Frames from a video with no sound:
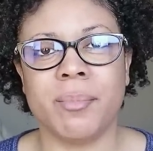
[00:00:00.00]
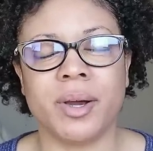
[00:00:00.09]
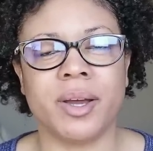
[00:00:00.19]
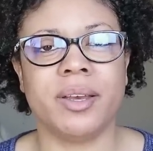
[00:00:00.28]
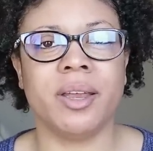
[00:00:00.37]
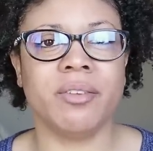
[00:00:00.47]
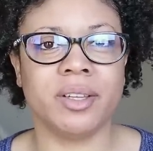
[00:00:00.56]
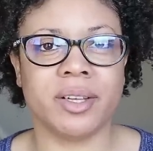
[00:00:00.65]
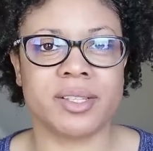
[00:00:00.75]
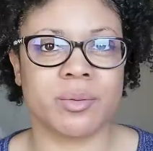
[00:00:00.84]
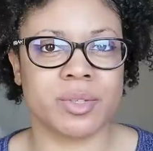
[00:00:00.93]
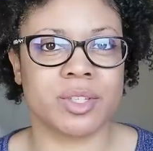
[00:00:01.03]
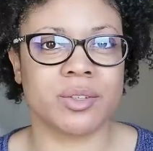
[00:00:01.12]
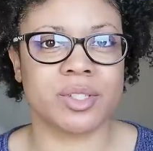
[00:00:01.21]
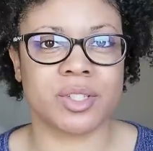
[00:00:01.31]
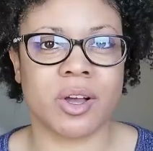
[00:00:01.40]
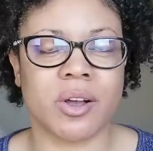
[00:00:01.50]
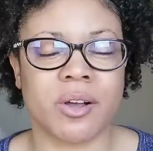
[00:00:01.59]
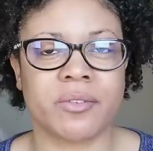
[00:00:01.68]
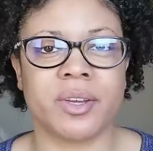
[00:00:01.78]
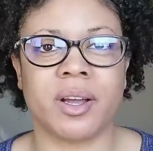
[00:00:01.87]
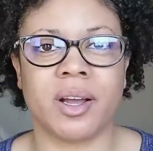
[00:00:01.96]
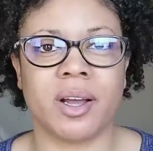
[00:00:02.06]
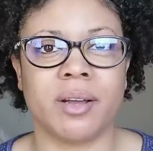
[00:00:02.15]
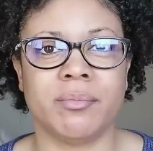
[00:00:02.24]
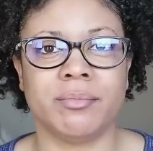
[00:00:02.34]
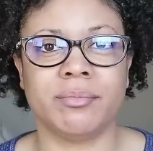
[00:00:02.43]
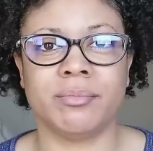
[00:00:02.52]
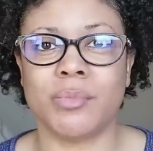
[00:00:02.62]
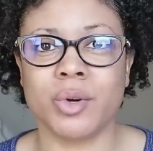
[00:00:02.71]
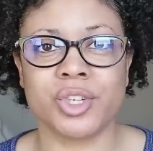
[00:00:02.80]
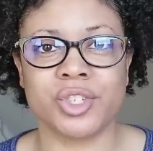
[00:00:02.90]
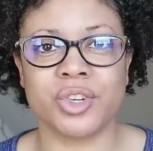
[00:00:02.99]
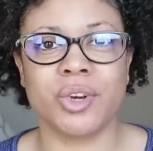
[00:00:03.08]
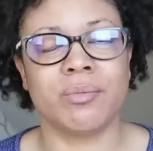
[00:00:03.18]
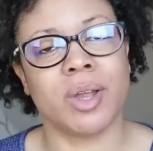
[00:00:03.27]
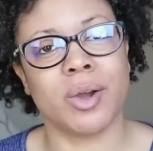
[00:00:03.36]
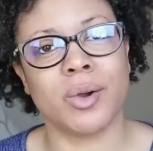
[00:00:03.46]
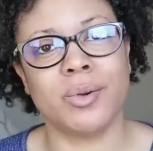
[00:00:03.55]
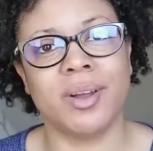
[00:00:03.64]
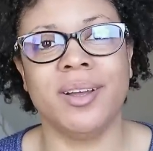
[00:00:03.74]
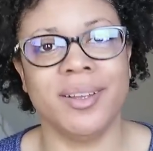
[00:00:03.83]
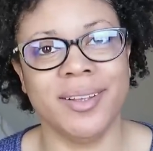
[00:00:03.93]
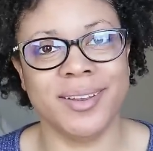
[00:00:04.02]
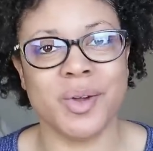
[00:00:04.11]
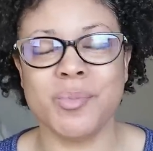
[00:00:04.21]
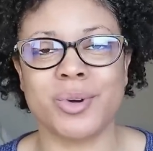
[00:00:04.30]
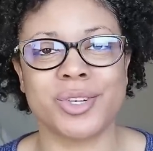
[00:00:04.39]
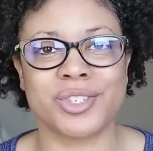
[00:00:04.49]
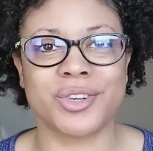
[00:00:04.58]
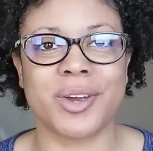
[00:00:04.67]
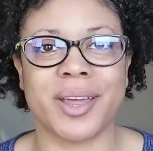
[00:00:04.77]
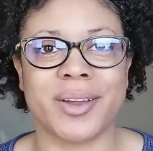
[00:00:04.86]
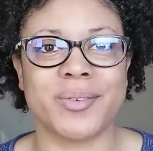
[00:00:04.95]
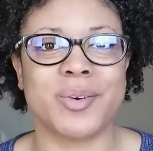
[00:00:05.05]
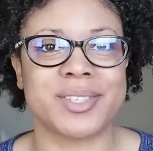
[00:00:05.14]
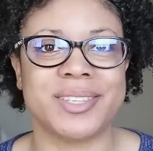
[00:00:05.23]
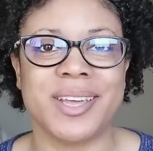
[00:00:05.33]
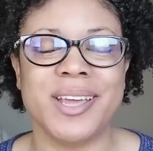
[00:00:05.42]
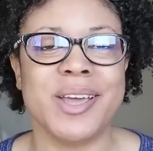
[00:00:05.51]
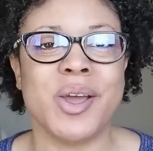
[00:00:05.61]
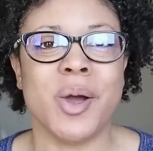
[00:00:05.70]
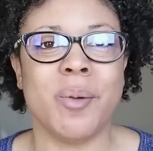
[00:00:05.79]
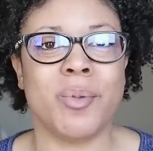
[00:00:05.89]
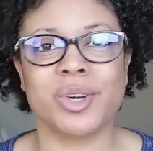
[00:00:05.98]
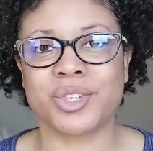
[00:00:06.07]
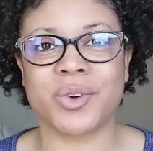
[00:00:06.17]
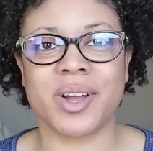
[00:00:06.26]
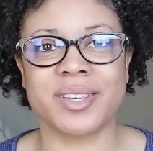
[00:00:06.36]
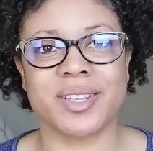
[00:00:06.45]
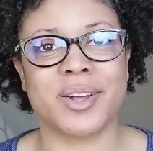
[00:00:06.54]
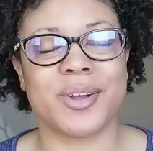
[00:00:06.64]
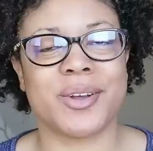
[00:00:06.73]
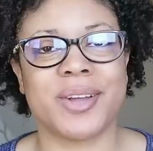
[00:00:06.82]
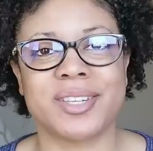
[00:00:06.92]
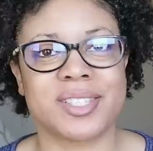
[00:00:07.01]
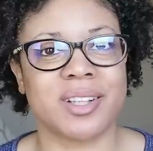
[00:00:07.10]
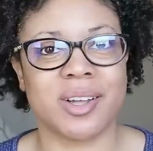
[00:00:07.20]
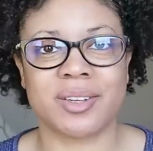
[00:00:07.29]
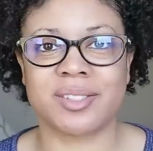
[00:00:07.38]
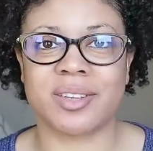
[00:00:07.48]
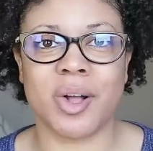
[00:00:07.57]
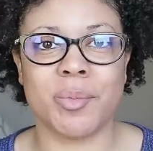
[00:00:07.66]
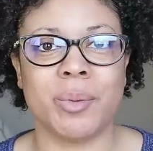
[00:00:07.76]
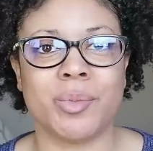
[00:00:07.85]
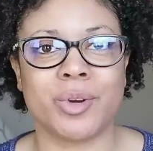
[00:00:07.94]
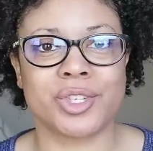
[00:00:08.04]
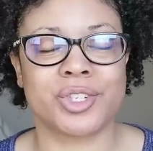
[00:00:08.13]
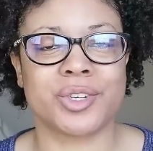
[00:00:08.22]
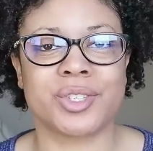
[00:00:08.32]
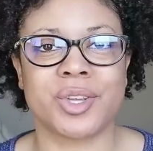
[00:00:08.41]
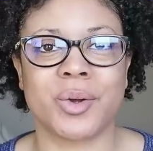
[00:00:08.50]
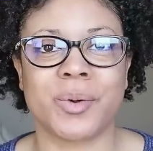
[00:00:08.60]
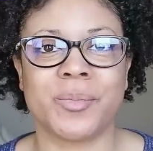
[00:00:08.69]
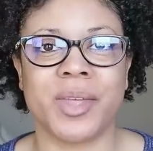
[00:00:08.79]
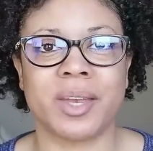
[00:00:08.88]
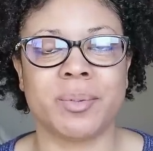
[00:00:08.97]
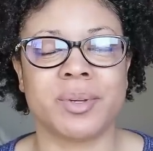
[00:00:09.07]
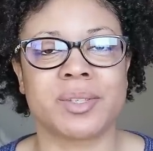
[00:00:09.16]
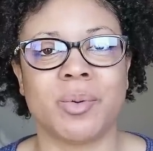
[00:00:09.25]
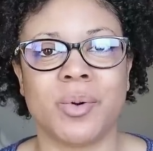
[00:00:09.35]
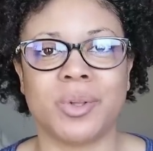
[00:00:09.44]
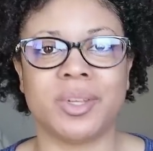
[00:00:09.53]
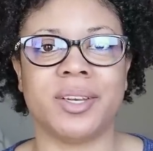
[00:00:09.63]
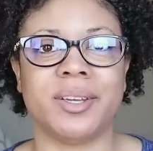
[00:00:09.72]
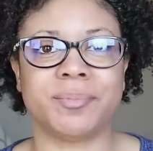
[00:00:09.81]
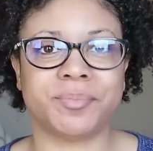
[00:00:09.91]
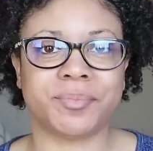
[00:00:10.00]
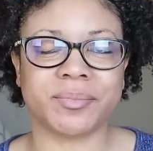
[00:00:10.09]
But nevertheless, it was still soft. Um, moisture, no, no moisture. Hair wasn't moisturized at all. I just lost all my moisture, so had to put some oil in it.